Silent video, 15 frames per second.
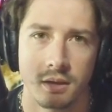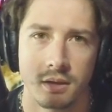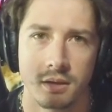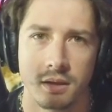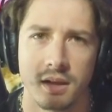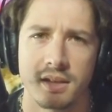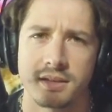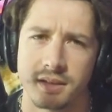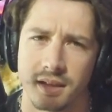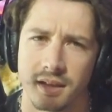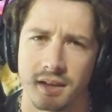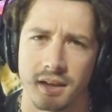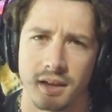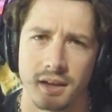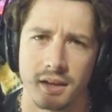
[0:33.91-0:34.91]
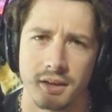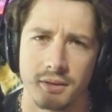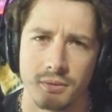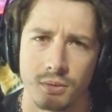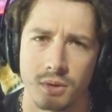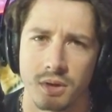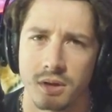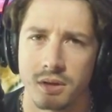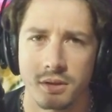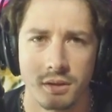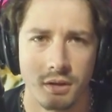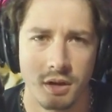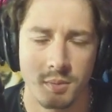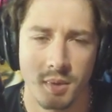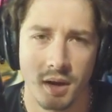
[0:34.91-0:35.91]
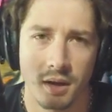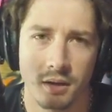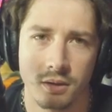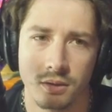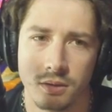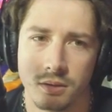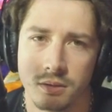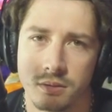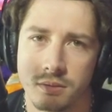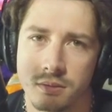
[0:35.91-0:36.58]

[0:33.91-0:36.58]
It's like a 430-mile